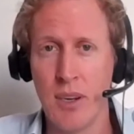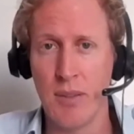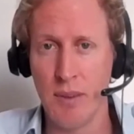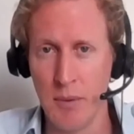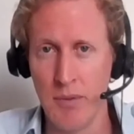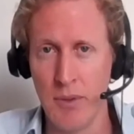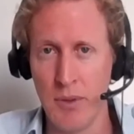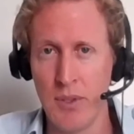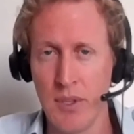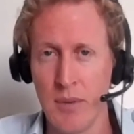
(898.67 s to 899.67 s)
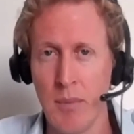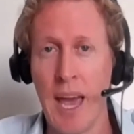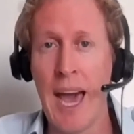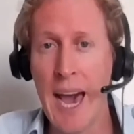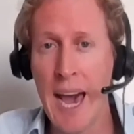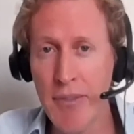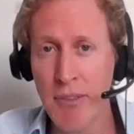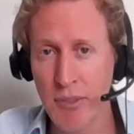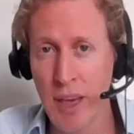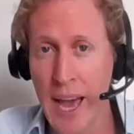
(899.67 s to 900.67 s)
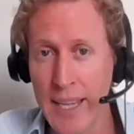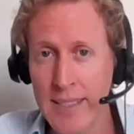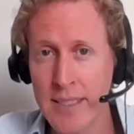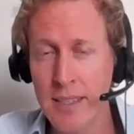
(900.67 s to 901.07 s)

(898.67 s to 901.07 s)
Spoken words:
are from the food system. Half of that